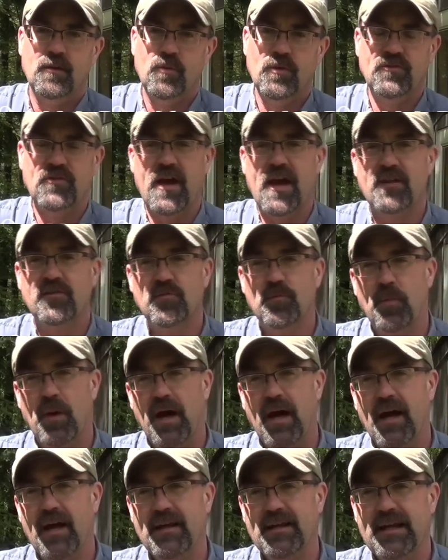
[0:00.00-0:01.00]
Was asked
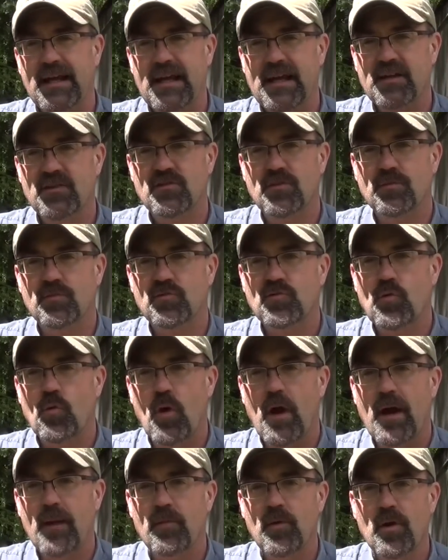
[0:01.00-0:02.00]
by a
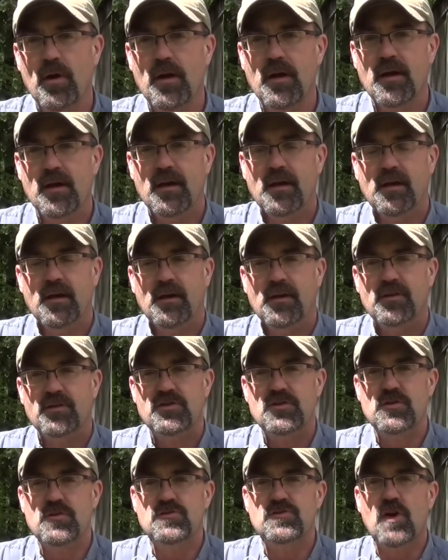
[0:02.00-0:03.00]
subscriber
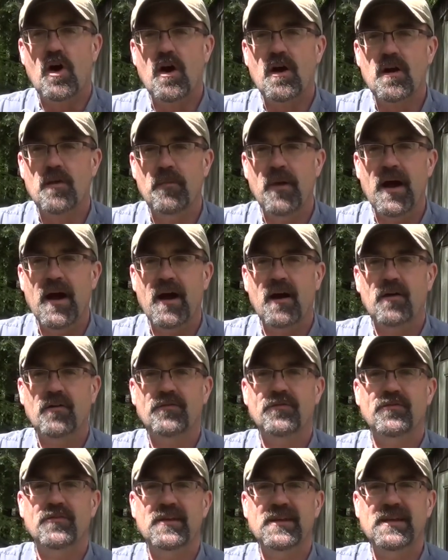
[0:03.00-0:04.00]
to talk
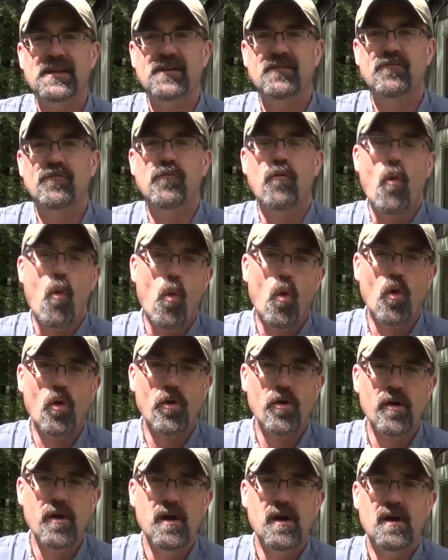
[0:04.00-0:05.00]
about the
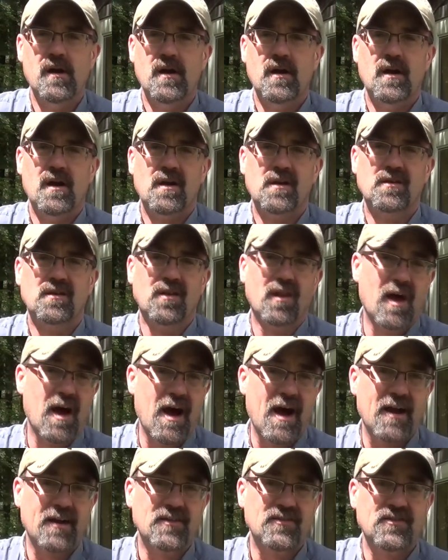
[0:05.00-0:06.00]
four
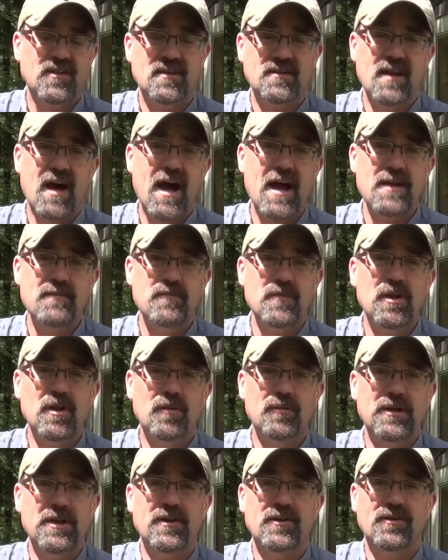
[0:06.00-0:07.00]
Glocks and
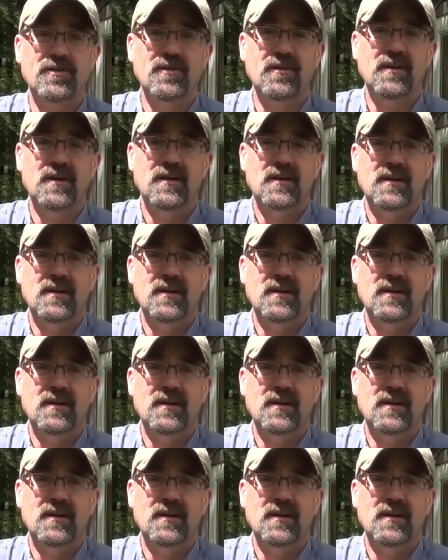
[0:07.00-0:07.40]
9mm.